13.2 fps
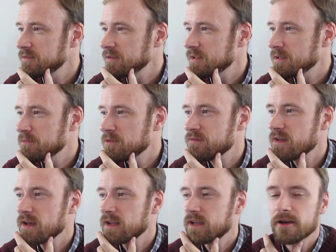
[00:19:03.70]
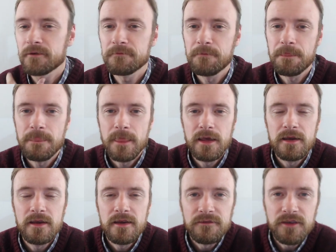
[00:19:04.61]
Let's move that down.
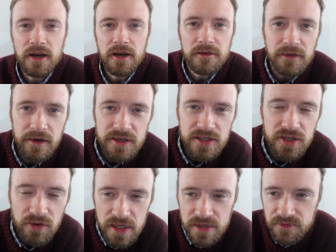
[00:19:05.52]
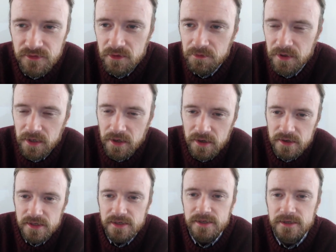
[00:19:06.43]
Very, very stressful
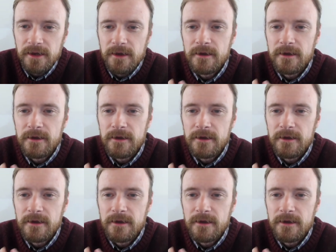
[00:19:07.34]
because